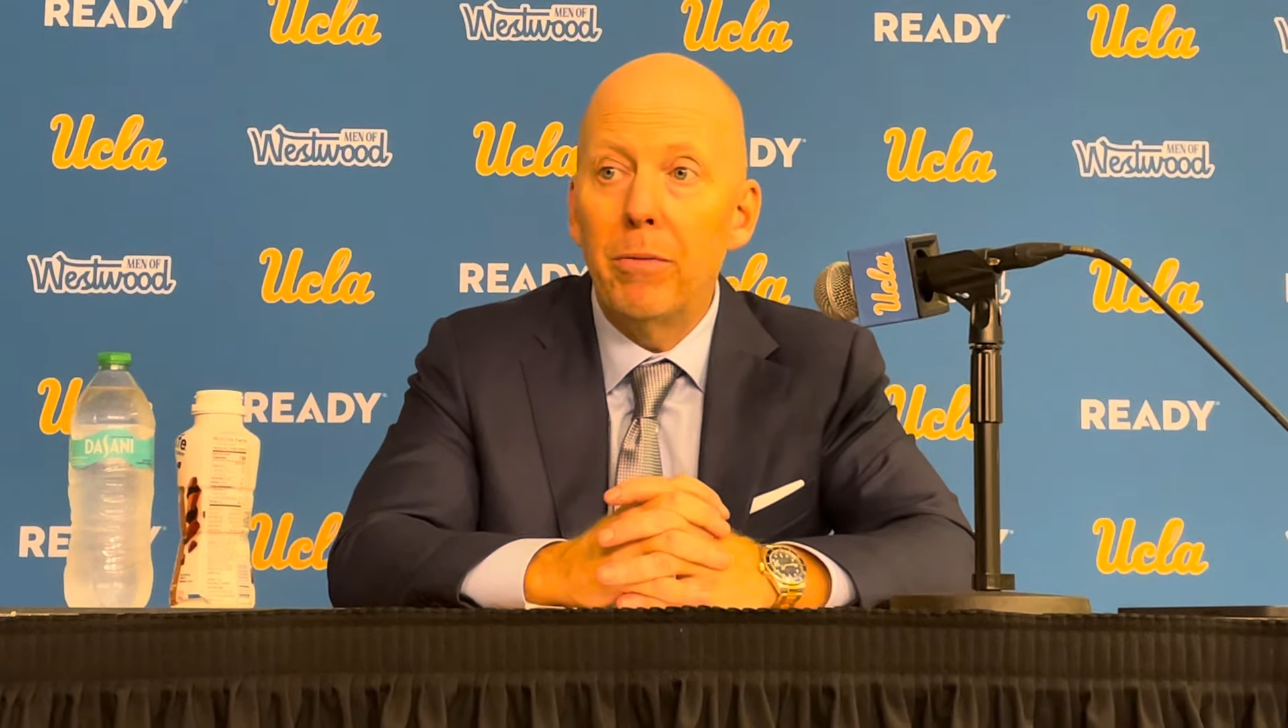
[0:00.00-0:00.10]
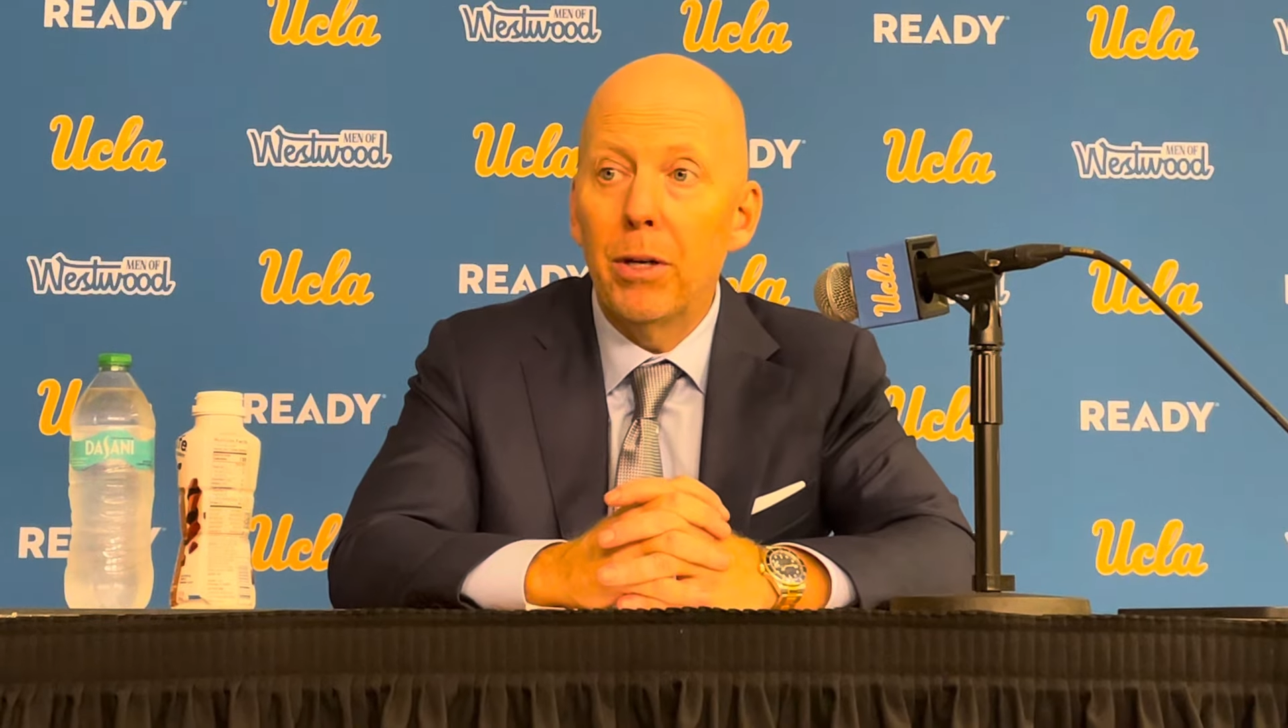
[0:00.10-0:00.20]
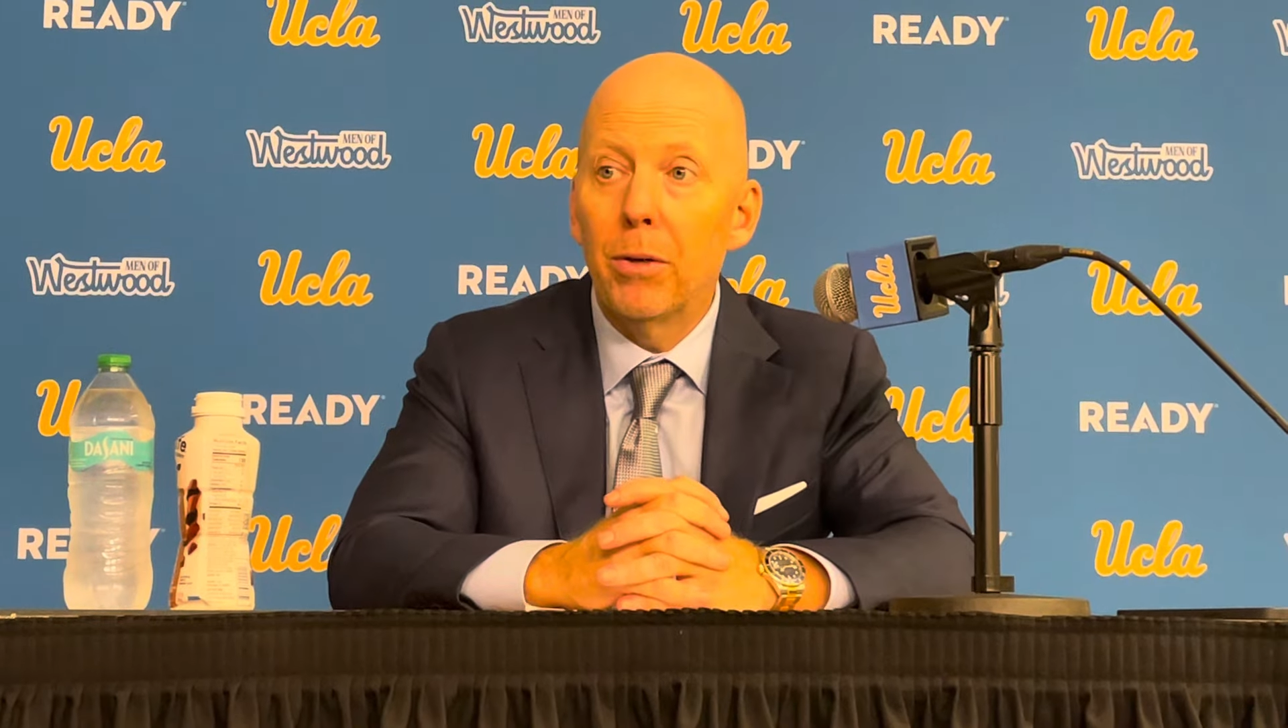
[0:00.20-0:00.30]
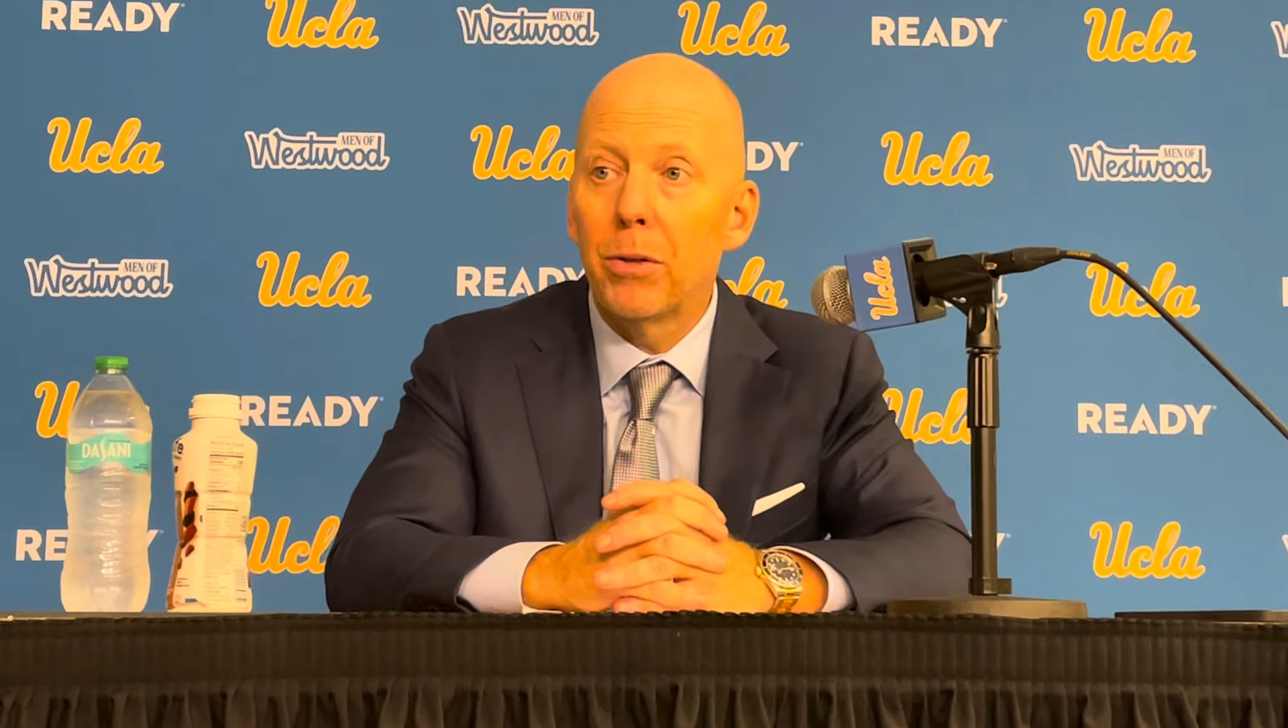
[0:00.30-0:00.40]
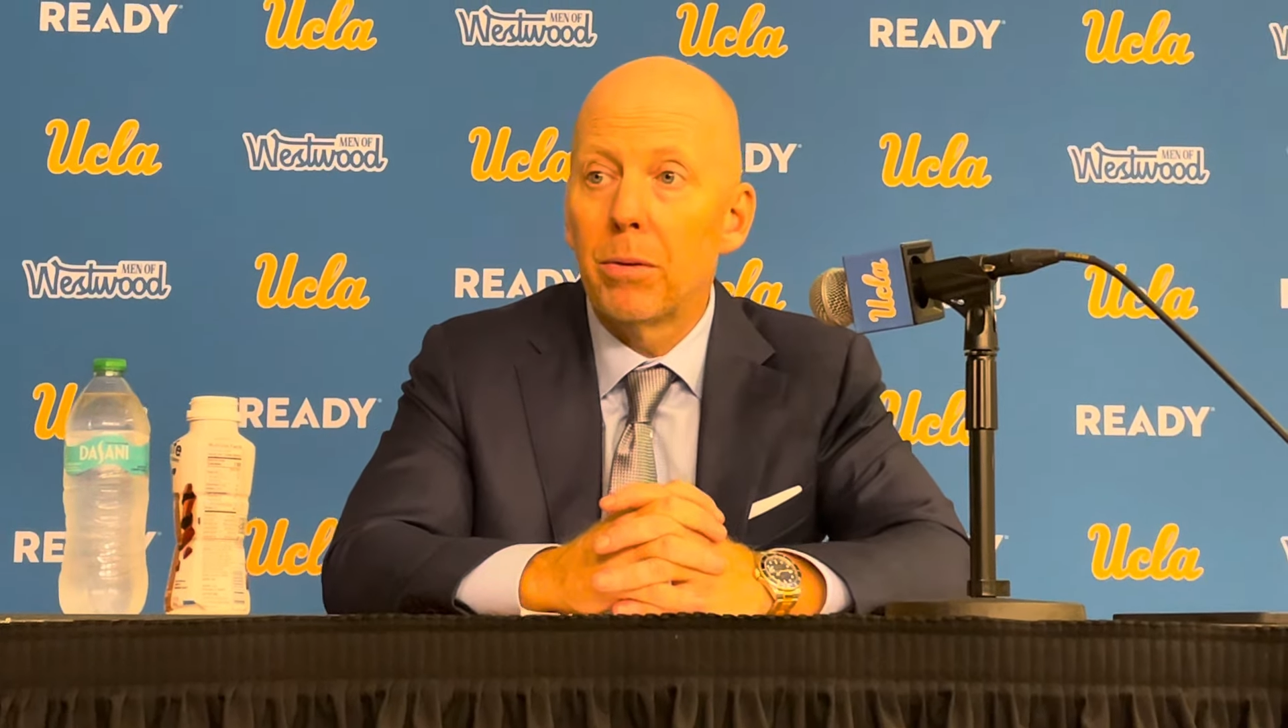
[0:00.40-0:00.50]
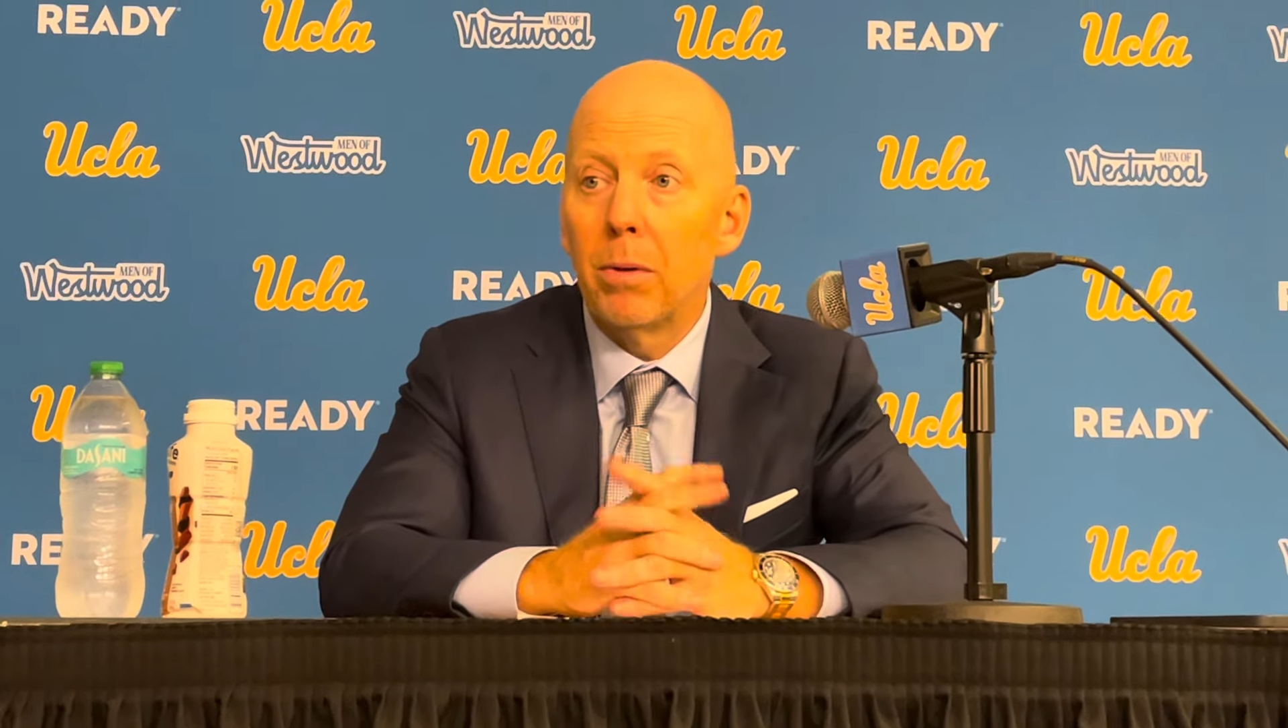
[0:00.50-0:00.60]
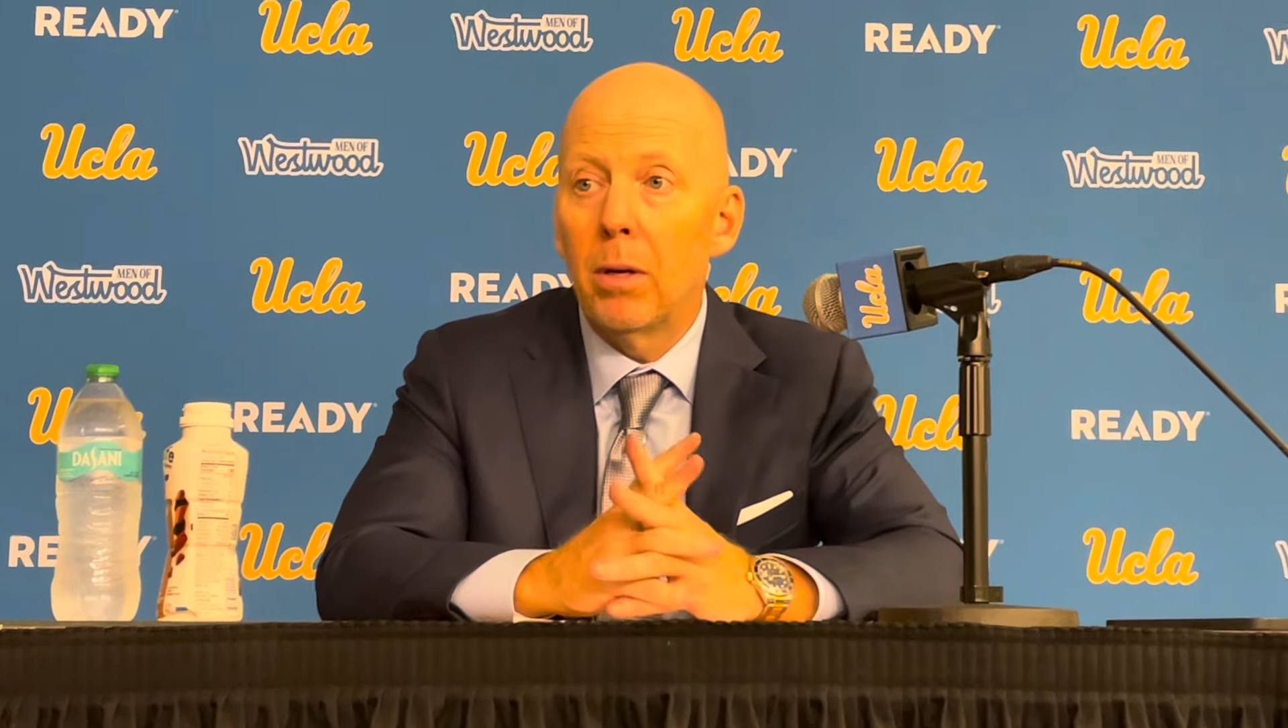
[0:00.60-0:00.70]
years.